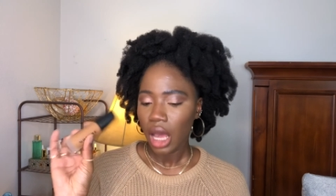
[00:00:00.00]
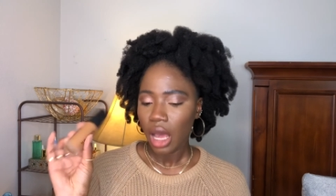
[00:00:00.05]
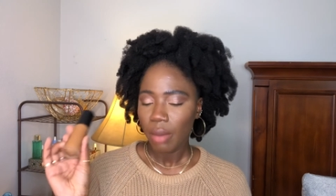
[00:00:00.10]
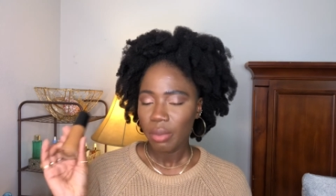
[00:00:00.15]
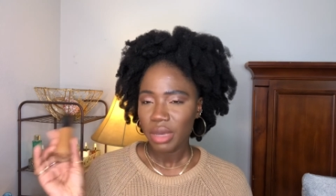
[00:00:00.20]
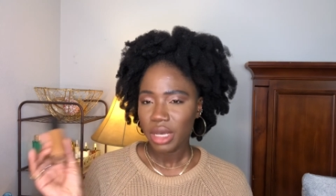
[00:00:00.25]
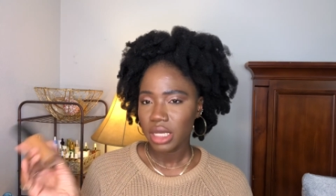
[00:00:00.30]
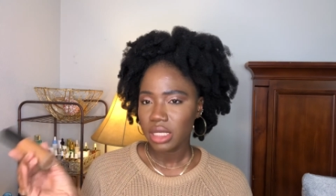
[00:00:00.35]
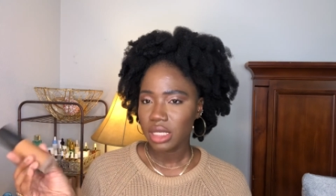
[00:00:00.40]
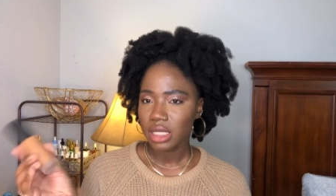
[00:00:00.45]

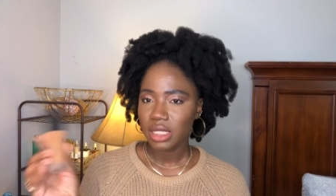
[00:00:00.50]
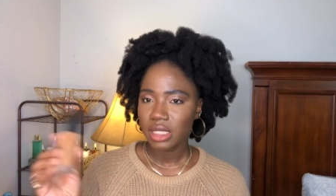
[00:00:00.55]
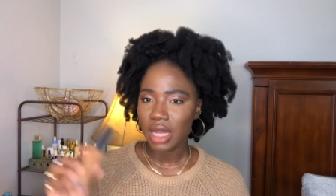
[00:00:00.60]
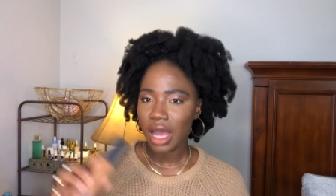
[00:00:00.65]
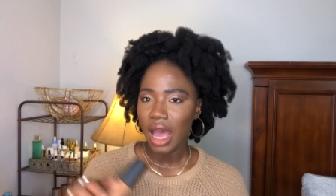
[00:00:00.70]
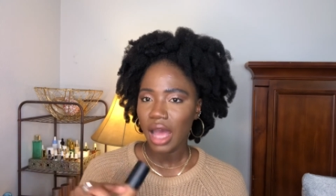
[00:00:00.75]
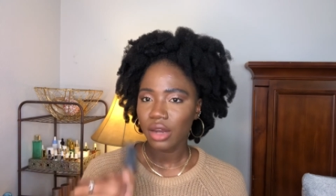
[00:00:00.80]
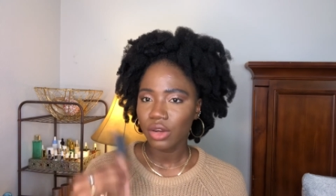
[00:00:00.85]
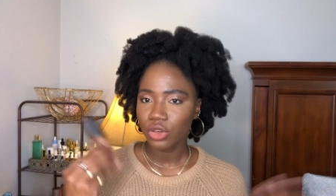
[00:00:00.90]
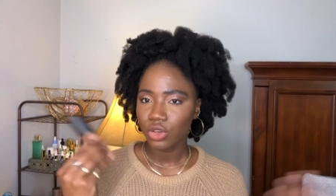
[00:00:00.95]
because it's
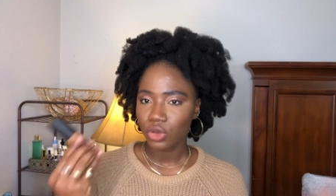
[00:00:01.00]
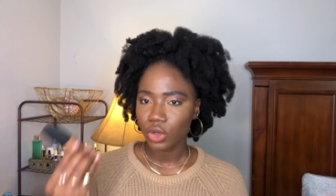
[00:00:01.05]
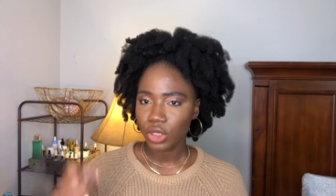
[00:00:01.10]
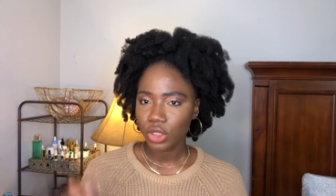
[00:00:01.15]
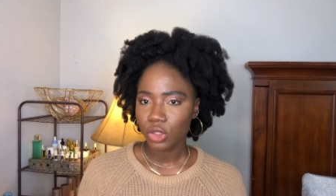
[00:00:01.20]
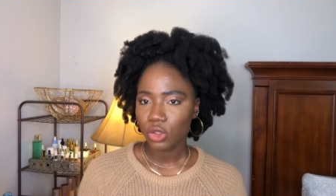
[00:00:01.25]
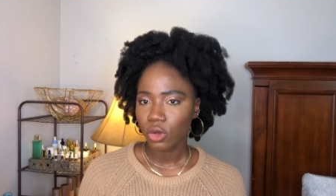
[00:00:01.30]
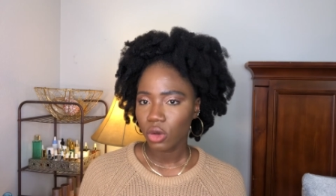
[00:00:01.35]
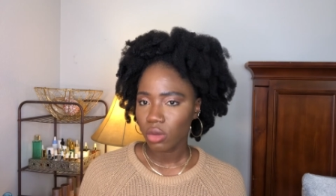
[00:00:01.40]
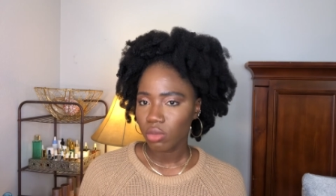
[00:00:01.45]
not
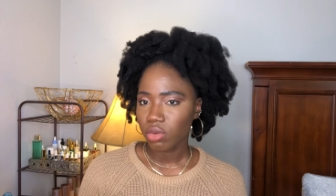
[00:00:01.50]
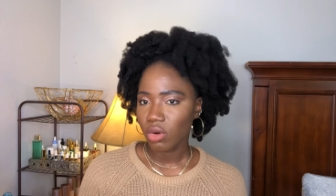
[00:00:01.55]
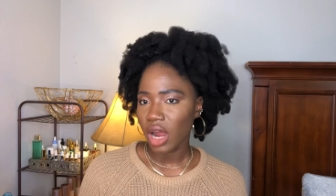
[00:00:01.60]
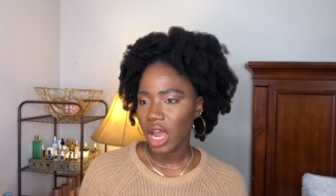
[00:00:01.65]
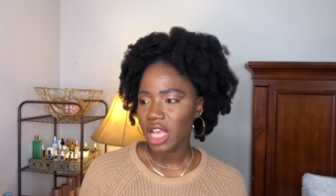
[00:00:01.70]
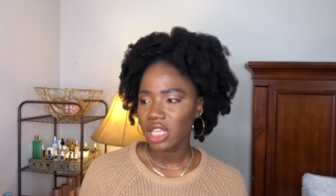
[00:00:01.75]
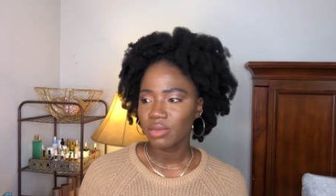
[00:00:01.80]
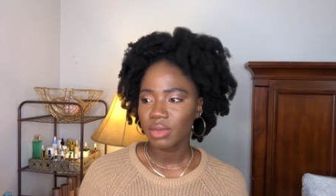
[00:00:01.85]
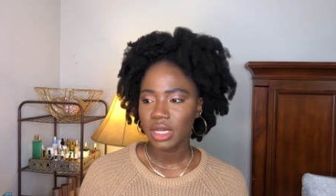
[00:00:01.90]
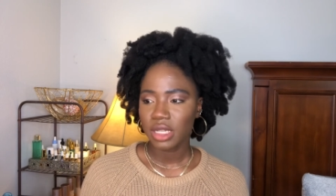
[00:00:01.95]
drugstore
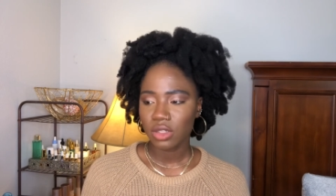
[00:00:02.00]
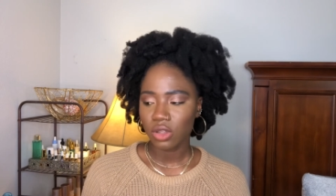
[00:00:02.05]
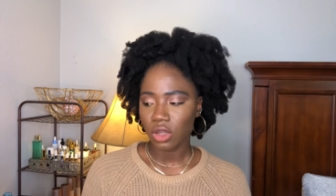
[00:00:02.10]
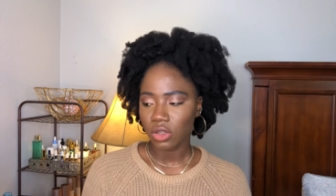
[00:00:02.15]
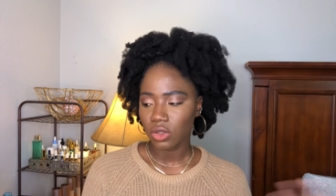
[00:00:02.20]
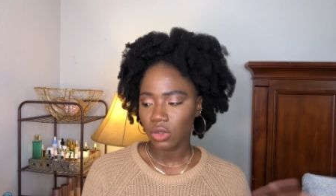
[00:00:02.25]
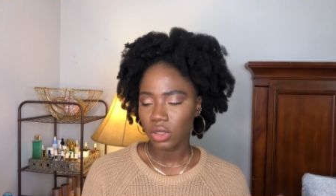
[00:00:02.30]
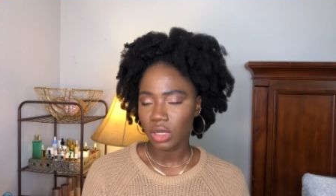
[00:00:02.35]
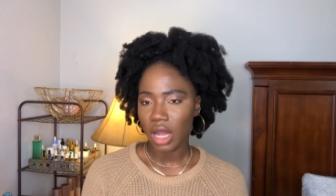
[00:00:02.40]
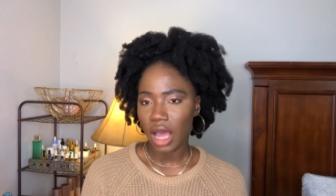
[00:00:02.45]
price, but it's
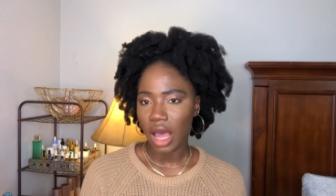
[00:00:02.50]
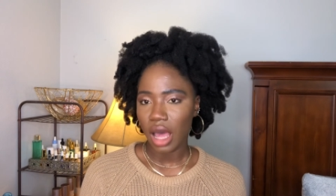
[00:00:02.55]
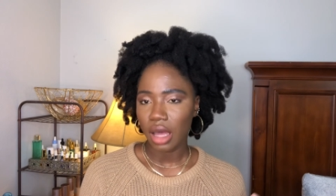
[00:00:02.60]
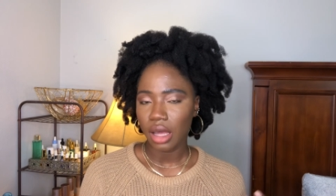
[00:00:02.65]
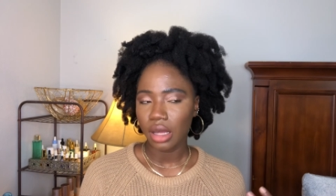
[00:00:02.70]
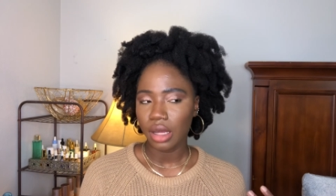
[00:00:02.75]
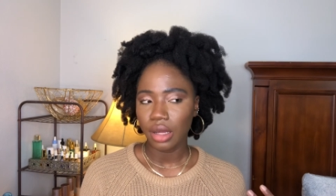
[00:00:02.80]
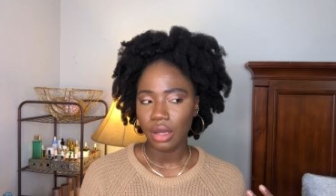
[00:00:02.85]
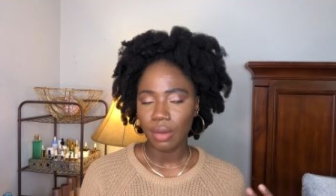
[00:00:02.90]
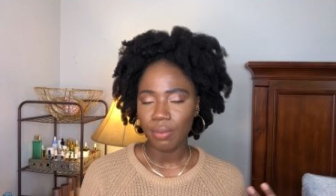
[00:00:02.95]
also not
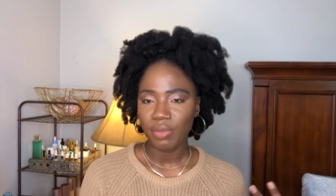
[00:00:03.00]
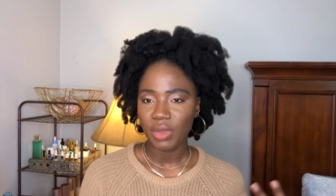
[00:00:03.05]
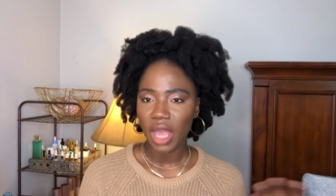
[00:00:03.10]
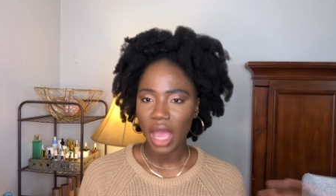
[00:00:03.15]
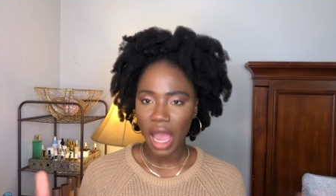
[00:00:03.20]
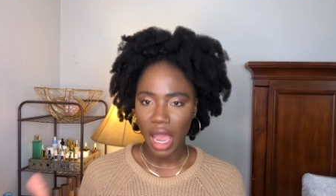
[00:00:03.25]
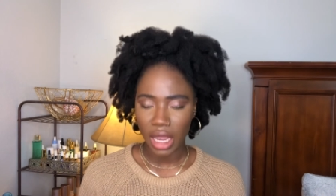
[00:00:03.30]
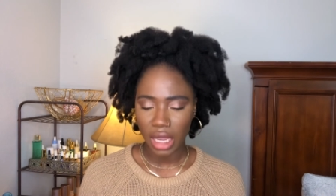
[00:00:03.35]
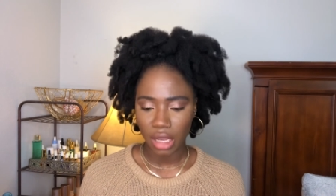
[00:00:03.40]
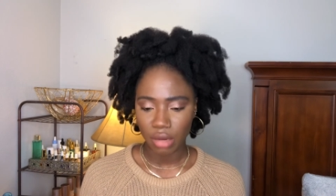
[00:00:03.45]

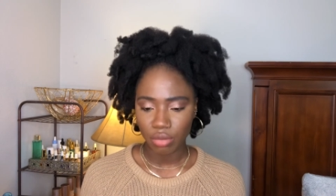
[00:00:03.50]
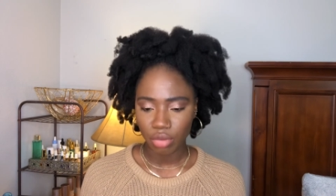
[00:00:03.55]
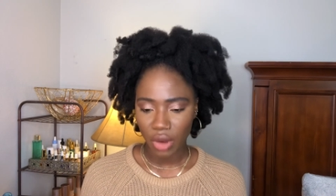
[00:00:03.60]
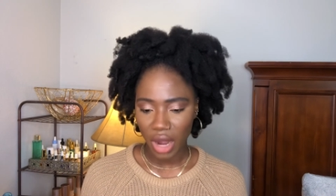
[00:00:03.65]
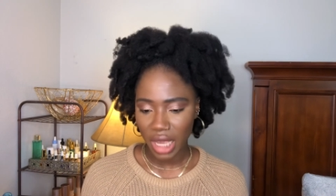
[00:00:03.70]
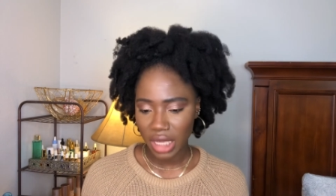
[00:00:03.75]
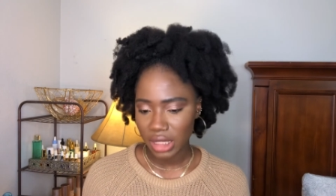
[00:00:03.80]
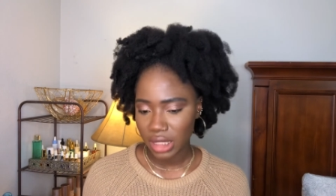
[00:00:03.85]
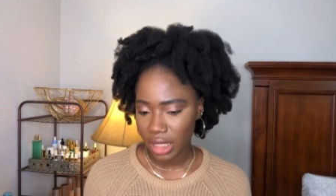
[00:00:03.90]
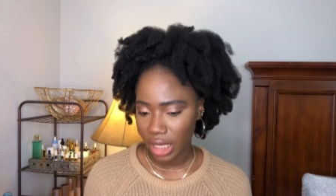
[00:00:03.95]
high-end
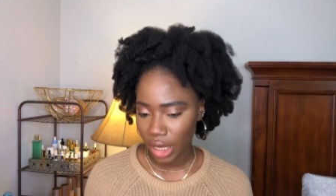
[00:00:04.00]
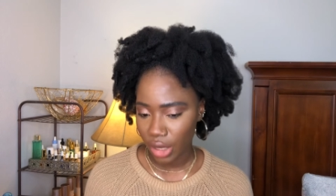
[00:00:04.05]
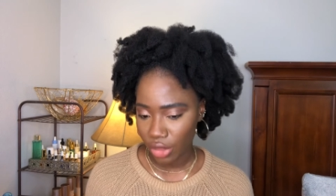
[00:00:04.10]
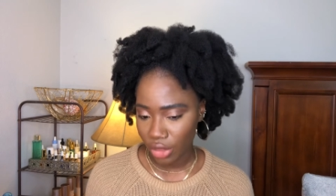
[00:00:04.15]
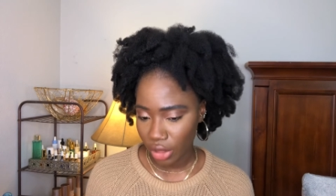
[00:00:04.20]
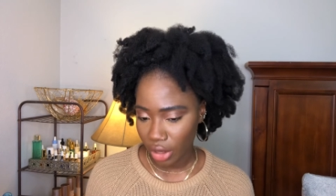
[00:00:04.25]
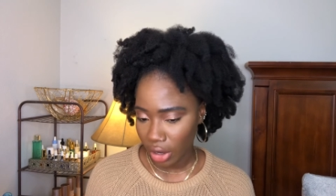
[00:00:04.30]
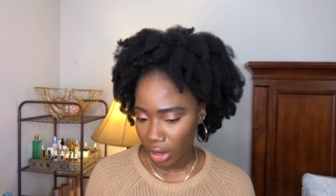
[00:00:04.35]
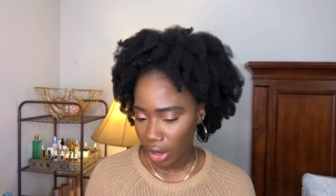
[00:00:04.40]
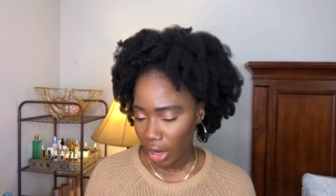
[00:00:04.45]
price
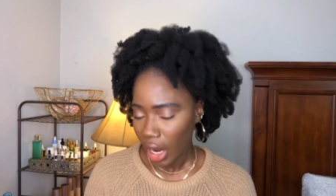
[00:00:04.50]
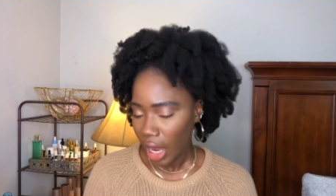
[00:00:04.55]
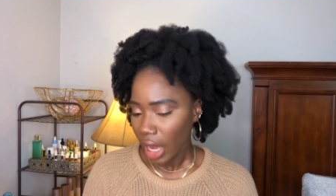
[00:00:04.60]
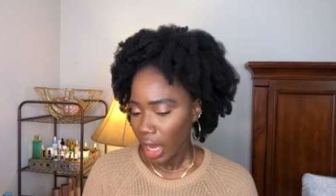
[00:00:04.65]
either.